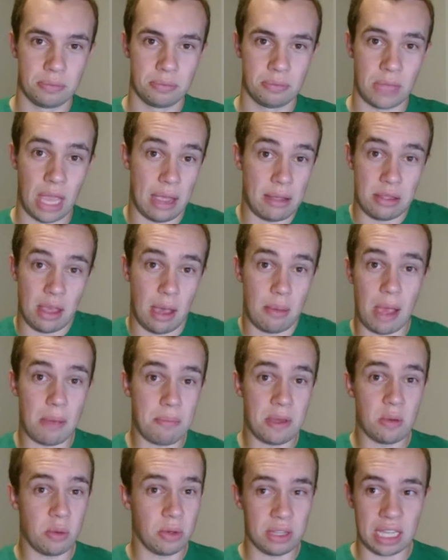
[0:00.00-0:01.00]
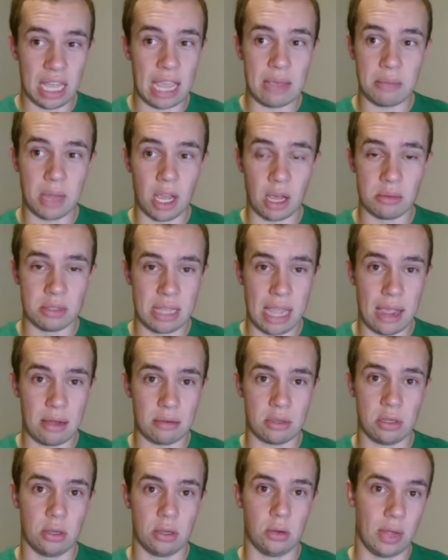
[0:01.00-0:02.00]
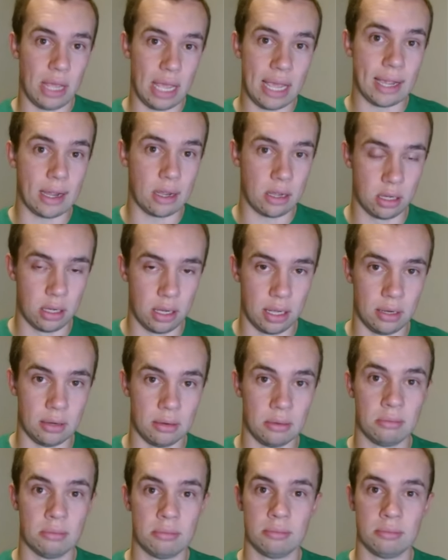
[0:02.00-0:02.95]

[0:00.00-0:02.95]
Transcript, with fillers: That, that might be what the game comes down to. It could.